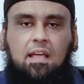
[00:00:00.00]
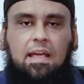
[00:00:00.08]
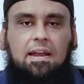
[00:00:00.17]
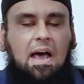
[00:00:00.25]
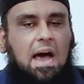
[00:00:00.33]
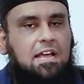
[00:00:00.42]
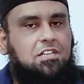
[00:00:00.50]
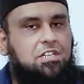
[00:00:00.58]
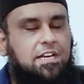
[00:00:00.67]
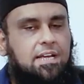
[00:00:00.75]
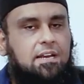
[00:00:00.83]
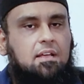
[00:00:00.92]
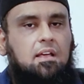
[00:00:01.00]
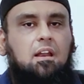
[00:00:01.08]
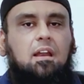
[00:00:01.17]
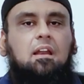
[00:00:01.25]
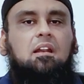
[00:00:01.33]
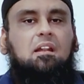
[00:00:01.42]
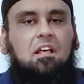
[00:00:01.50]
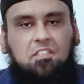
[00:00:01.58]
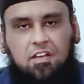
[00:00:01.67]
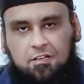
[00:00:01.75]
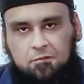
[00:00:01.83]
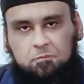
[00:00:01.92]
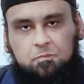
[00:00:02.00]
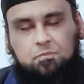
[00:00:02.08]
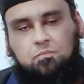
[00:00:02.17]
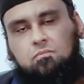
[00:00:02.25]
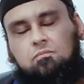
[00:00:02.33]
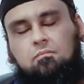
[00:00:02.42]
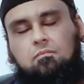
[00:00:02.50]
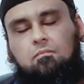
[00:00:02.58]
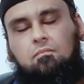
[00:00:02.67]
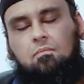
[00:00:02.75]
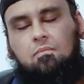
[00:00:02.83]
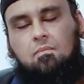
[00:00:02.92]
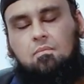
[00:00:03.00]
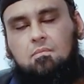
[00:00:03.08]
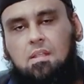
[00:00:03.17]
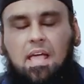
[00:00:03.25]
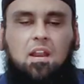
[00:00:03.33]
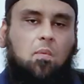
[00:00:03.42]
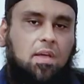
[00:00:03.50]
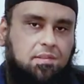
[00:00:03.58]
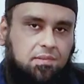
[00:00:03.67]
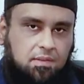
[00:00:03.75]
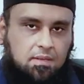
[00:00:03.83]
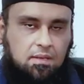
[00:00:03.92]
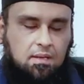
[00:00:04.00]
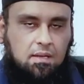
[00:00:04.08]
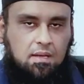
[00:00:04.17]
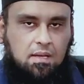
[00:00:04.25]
in hygiene, nothing. Anyways,